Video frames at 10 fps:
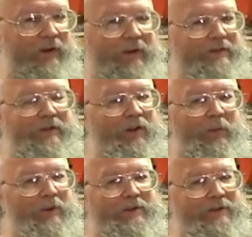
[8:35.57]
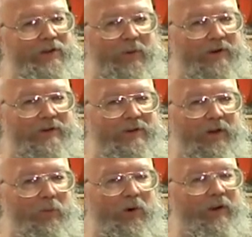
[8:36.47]
That's the only way the situation is going
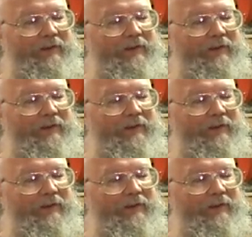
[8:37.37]
to work.